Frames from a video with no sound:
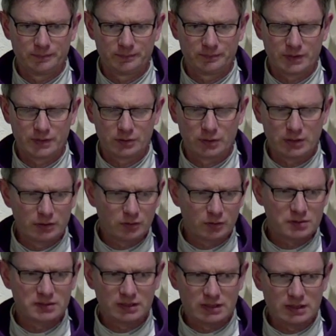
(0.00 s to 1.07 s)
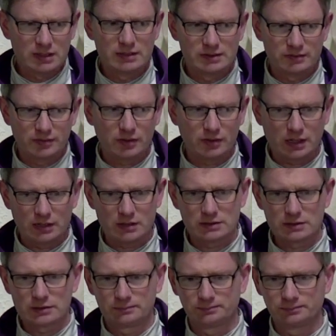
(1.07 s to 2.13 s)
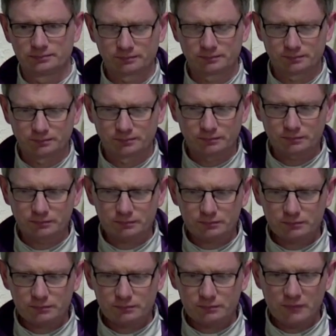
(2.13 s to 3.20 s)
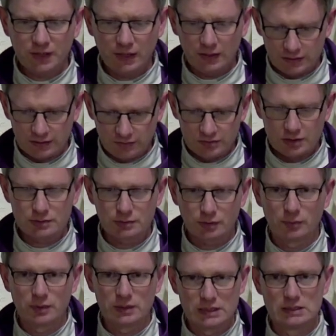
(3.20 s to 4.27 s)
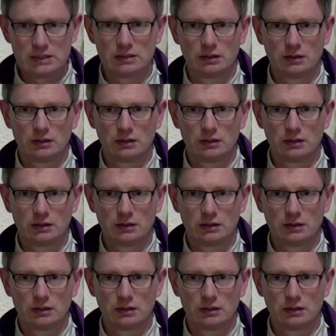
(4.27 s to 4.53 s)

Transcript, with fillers: So he knows the needs of our hearts and gives us what we need.